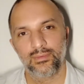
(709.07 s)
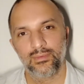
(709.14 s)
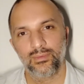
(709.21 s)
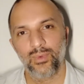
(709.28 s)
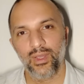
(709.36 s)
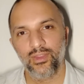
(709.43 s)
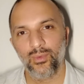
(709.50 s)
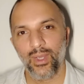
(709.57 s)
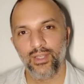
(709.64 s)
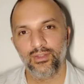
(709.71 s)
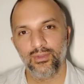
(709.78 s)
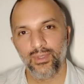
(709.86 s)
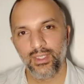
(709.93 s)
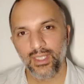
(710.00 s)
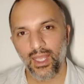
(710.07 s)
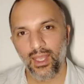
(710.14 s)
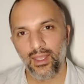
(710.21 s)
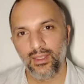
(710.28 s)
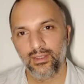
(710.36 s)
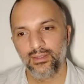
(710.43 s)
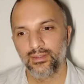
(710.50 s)
whether we're doing
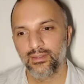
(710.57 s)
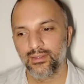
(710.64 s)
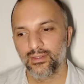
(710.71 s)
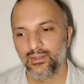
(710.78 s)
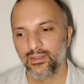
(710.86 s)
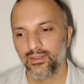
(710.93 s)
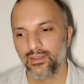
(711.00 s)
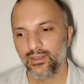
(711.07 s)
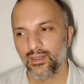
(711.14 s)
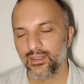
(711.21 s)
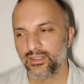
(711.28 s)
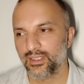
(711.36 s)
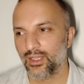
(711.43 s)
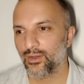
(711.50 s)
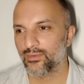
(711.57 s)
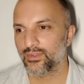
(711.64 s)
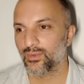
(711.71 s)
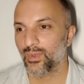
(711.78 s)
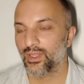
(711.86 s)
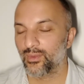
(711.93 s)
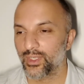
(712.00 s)
that ourselves or
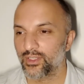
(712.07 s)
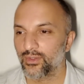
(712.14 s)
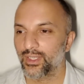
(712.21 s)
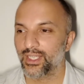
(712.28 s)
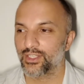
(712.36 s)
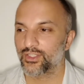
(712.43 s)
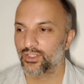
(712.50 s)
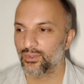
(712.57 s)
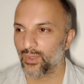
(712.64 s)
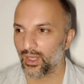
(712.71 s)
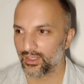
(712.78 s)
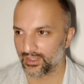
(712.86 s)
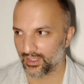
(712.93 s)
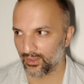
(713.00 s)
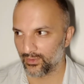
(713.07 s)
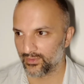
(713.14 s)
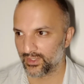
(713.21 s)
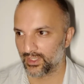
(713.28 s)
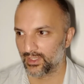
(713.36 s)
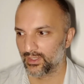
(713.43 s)
whether we're doing it to ourselves.